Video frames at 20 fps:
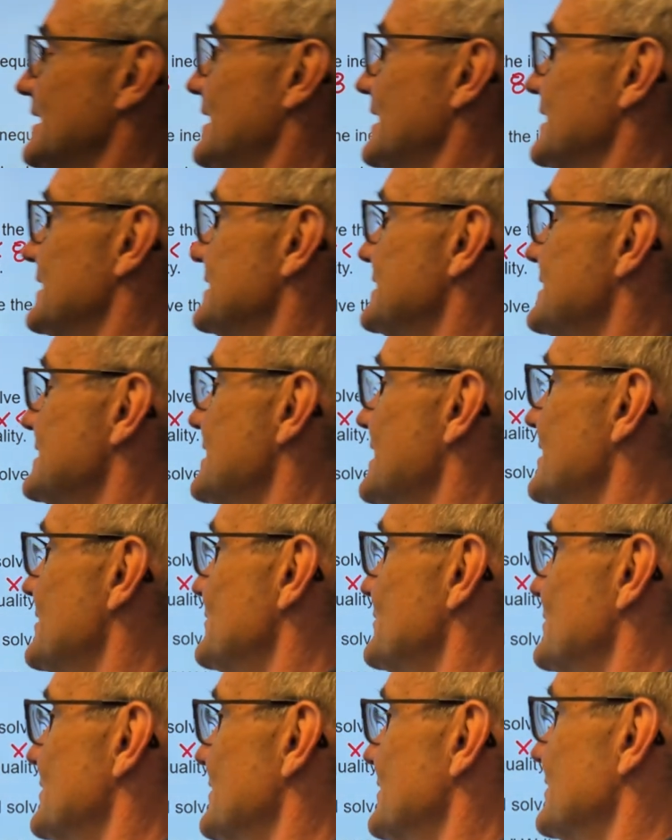a
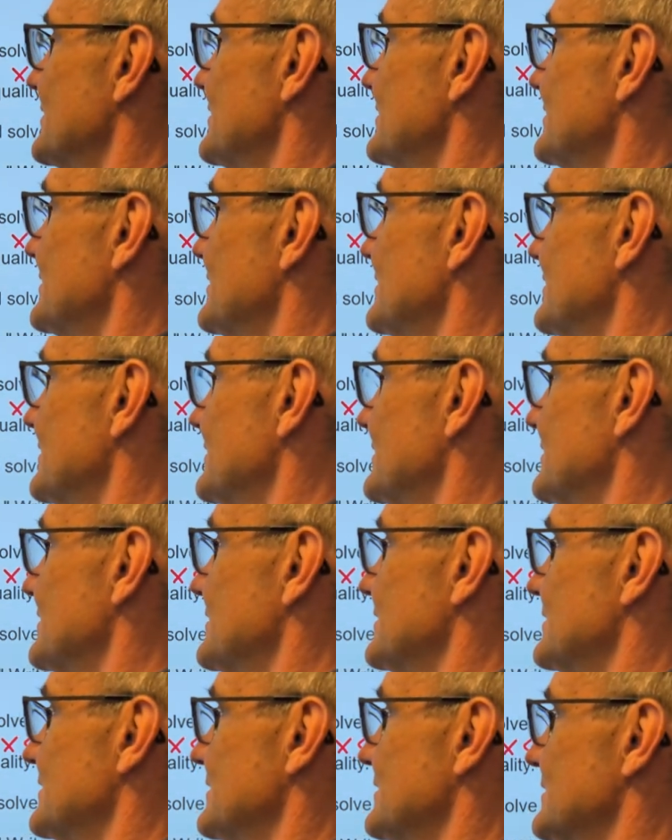number
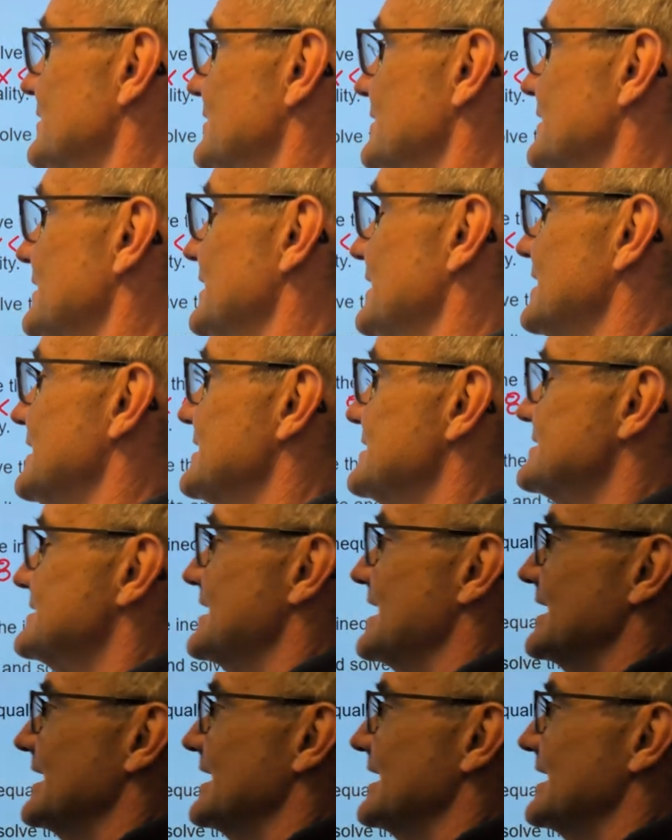is